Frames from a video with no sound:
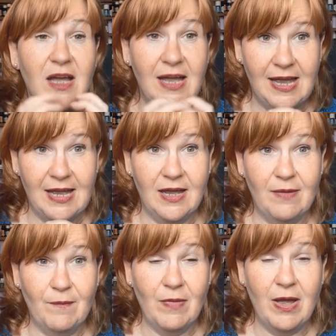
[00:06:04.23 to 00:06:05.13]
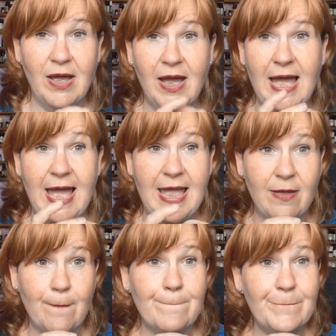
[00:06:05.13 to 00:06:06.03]
a
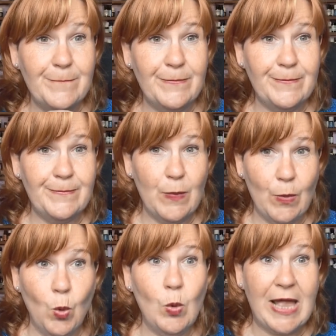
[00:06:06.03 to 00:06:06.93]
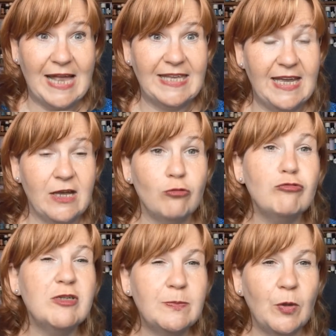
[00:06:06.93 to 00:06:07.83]
organic
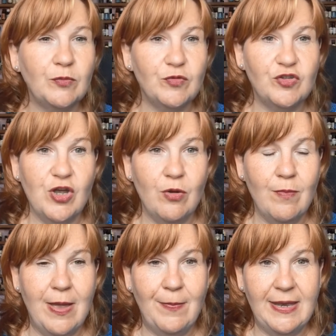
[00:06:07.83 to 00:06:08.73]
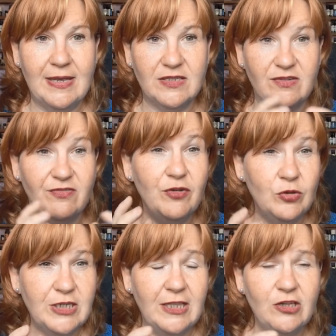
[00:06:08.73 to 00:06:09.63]
response. So maybe it's a
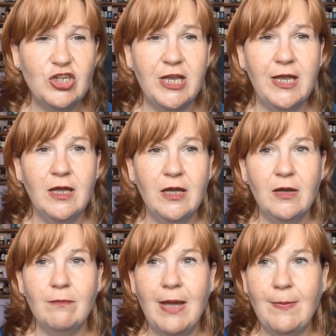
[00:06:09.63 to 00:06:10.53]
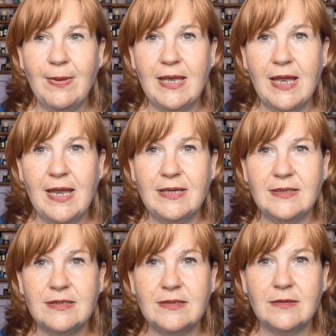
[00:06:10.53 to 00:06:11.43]
food allergy, maybe
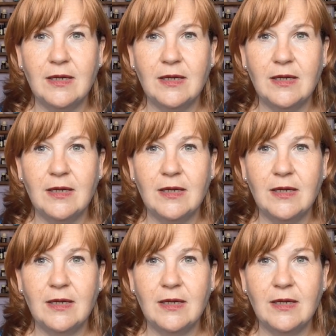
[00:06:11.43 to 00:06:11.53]
it's